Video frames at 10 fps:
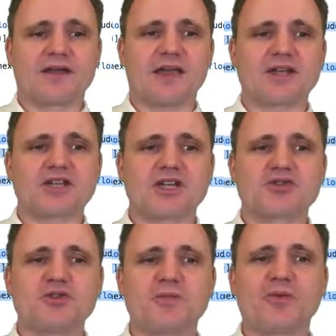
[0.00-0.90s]

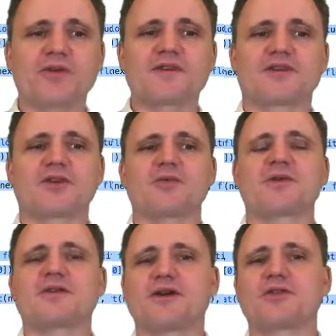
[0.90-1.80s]
Each new point is going to
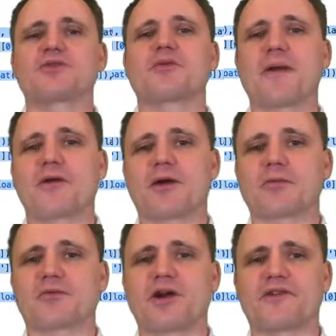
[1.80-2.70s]
be done through the
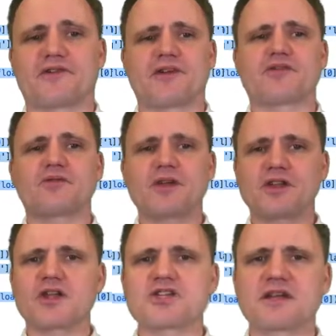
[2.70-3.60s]
background process. So that's, in a
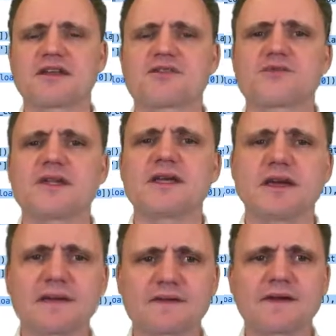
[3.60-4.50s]
nutshell, that's
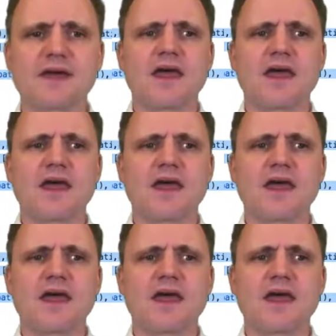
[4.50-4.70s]
really it.